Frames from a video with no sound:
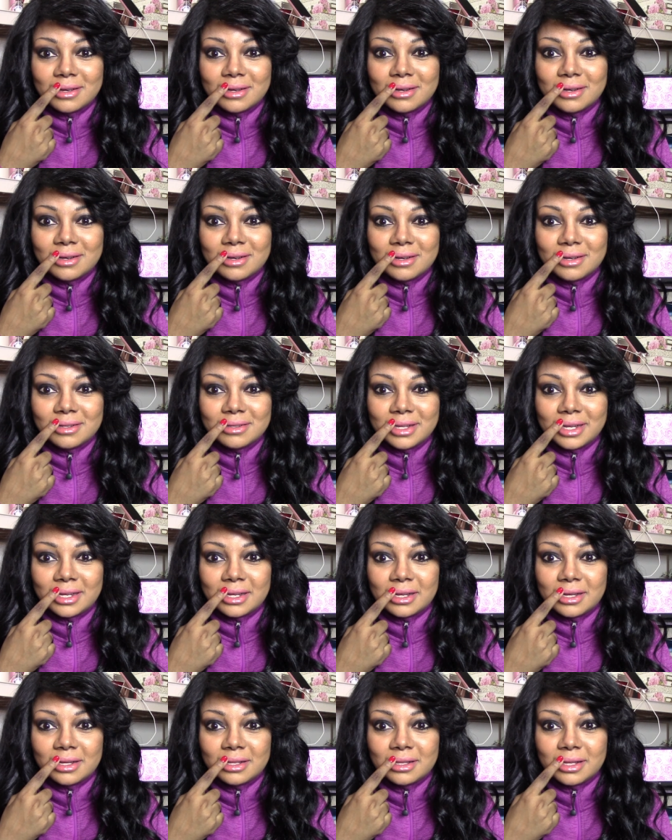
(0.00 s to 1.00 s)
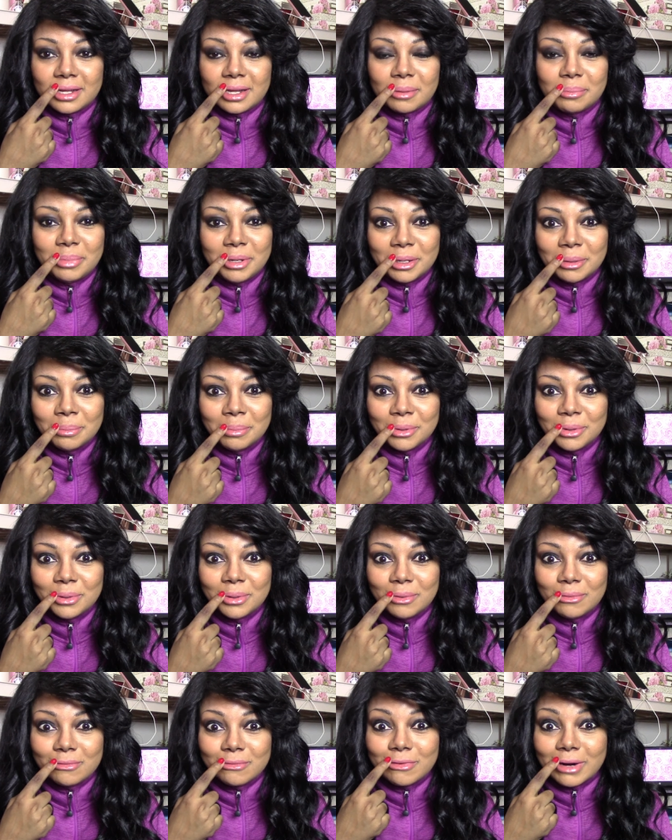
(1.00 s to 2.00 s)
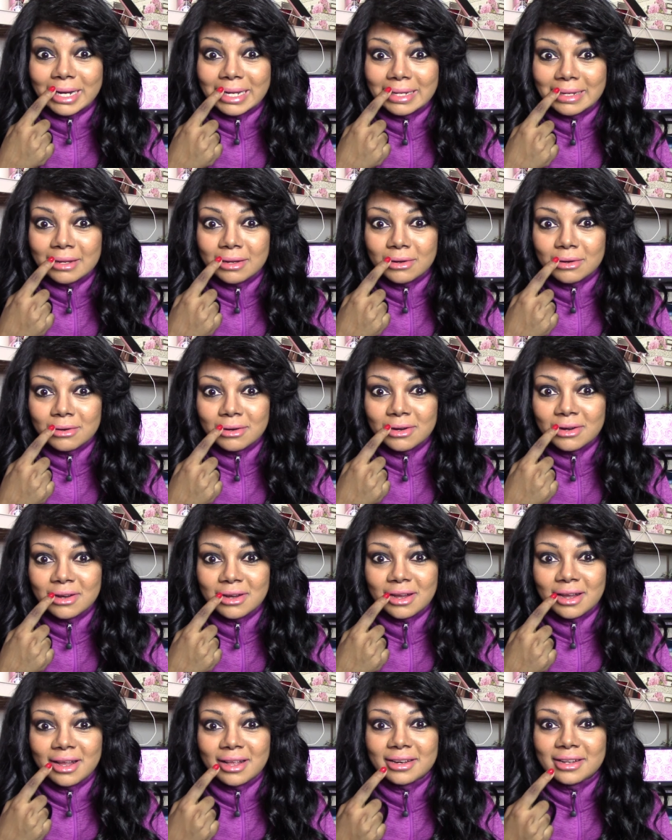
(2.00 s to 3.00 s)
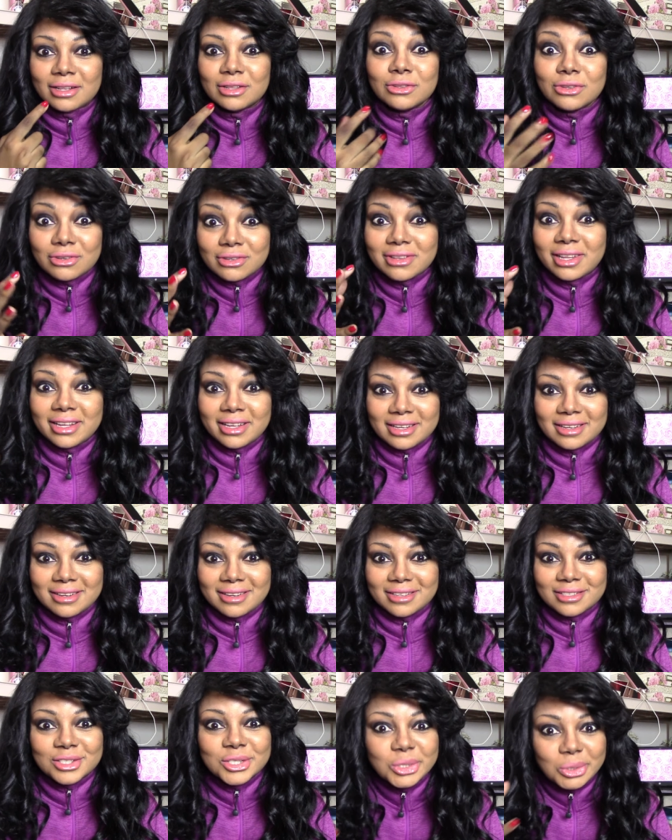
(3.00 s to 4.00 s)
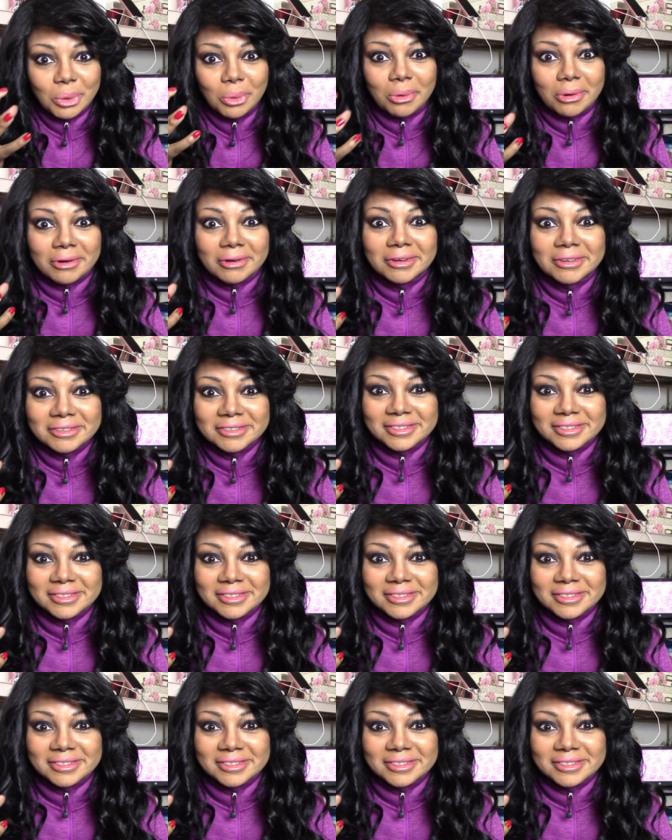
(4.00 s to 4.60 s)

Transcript: uh, like, like a pimple right here. And it looked like a sore or